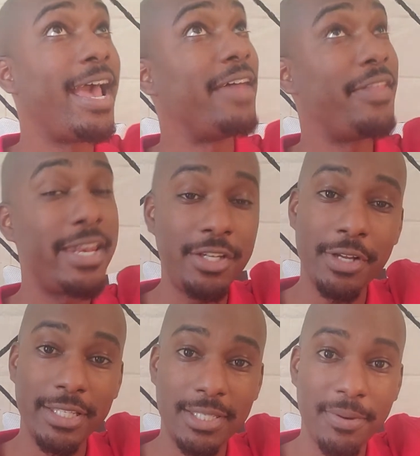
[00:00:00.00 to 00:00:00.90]
and then
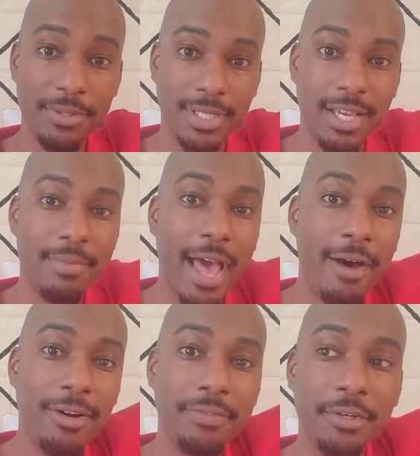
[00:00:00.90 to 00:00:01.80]
it's supposed to come
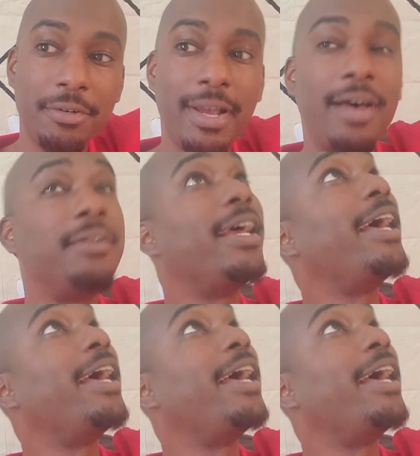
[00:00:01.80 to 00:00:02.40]
out of your crown